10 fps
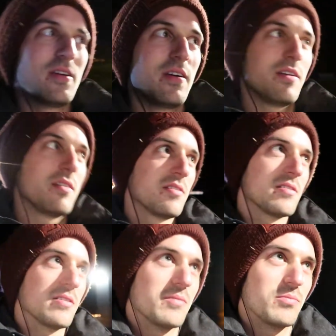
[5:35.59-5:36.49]
It
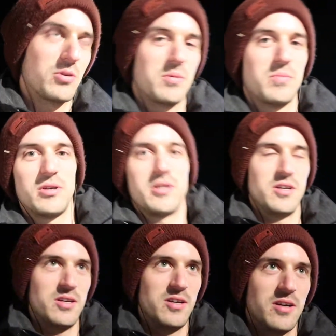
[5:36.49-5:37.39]
is
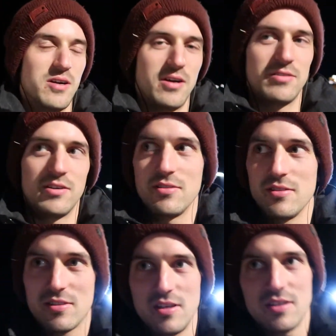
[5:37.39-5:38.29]
probably
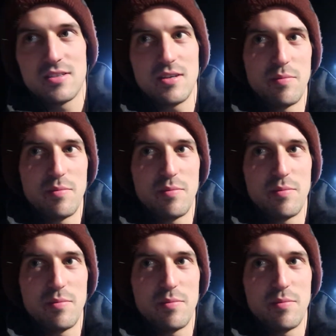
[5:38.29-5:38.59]
around 6